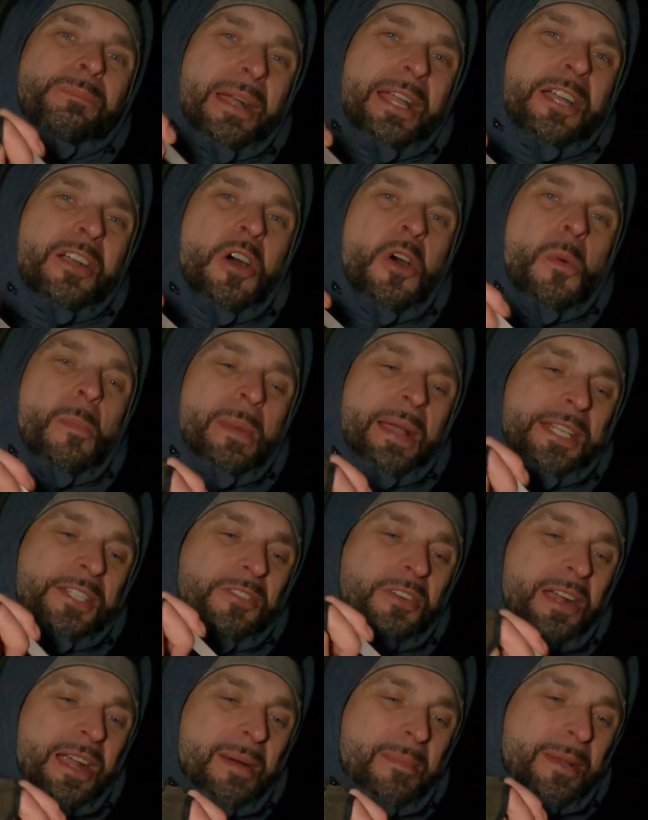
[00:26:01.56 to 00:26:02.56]
My homemade
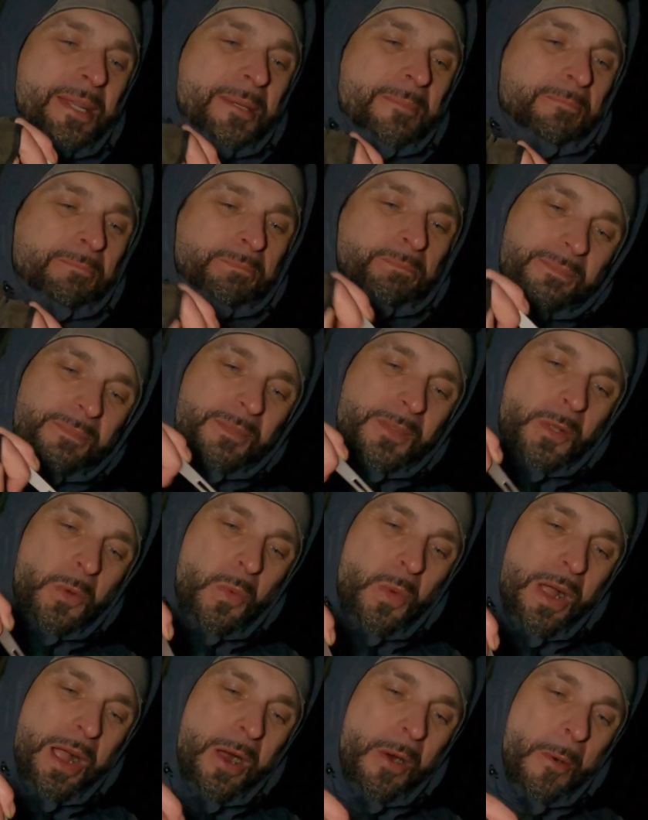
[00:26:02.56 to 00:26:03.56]
ramen.
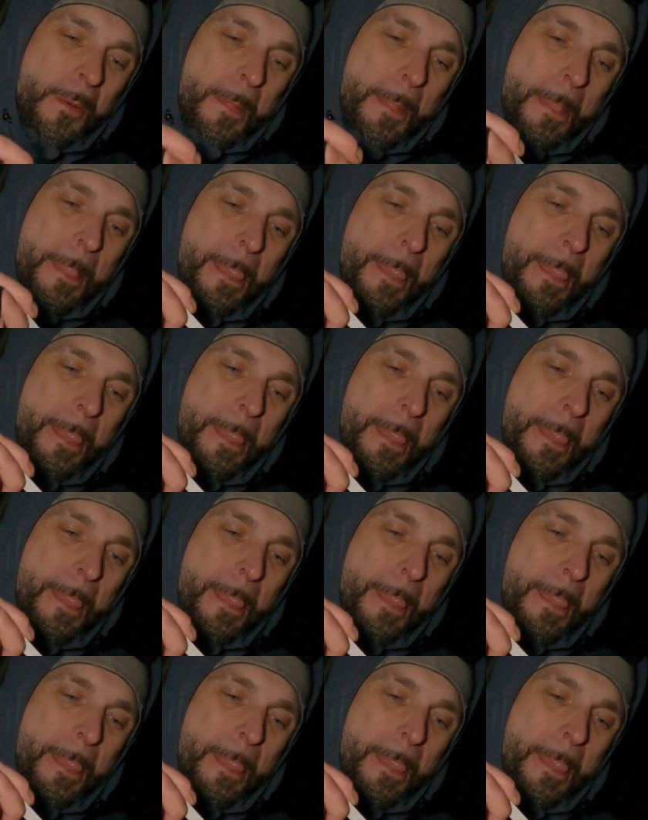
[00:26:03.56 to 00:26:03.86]
Wow.